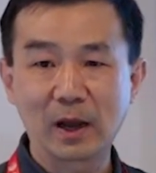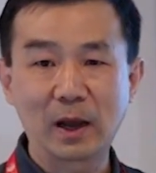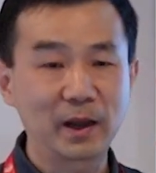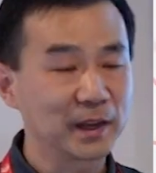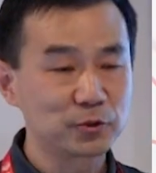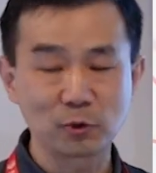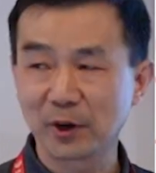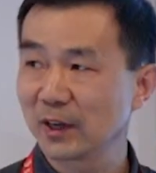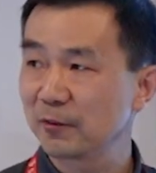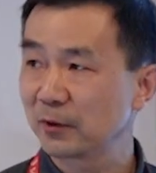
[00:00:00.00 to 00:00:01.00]
and
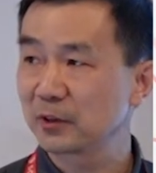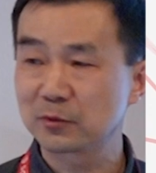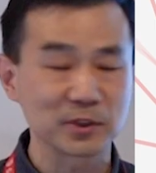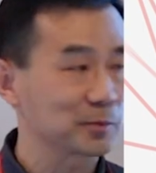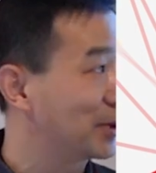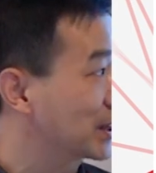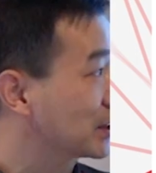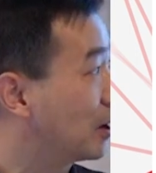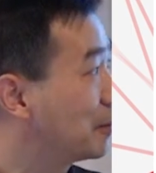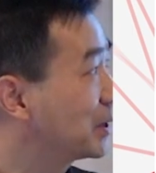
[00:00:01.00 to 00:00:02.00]
joint efforts with
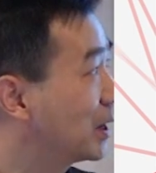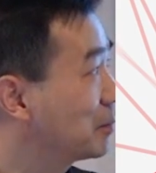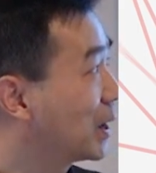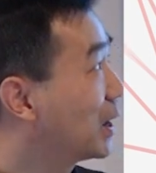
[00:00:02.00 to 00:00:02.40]
Plastic Omnium